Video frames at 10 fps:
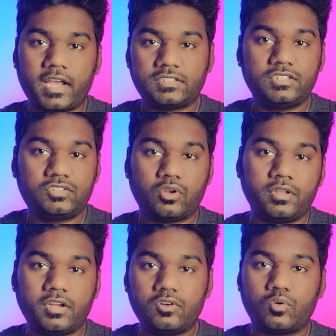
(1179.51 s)
has
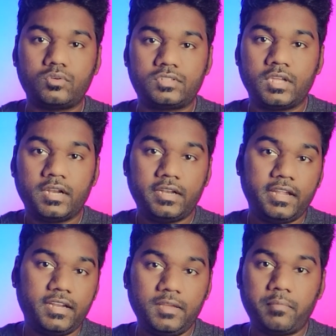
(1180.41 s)
historical roots
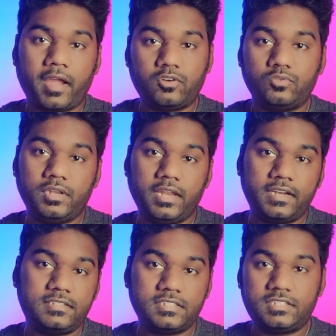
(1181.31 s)
dating back to the
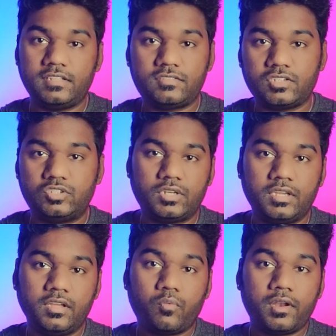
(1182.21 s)
late 16th
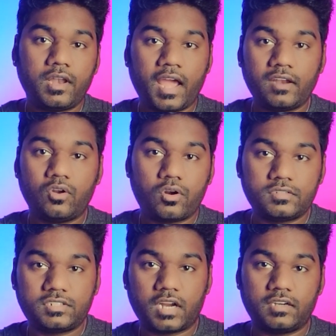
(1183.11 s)
century when
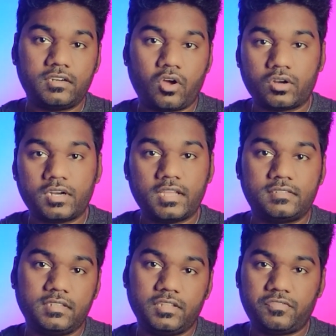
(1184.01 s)
landlords started
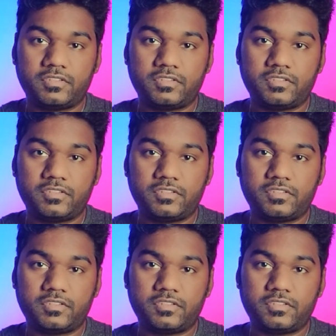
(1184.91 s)
organizing the